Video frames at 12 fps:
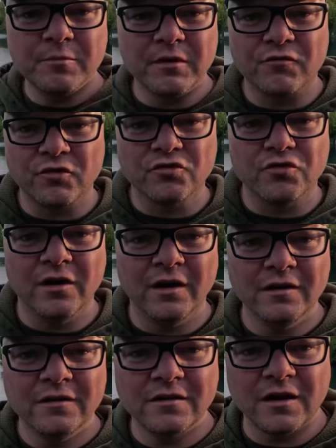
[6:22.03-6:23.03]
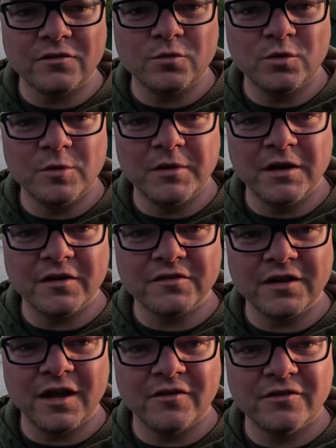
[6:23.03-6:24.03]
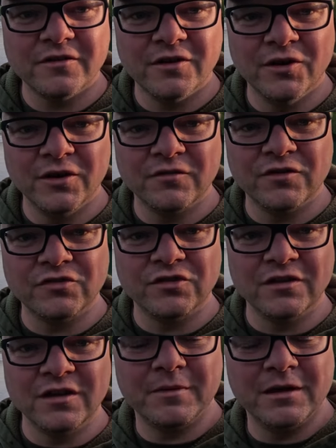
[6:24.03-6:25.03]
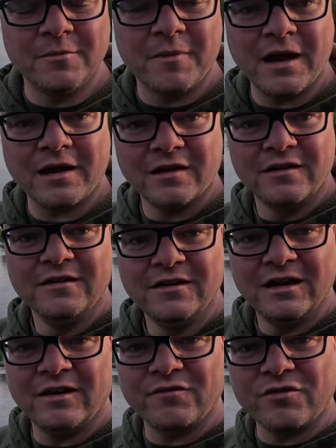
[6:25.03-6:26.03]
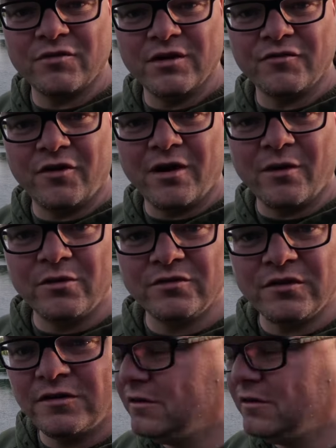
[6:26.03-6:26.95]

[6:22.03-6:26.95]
a bit frustrating. Nice, would have been nice to get an early fish in the bag after 3 or 4 hours.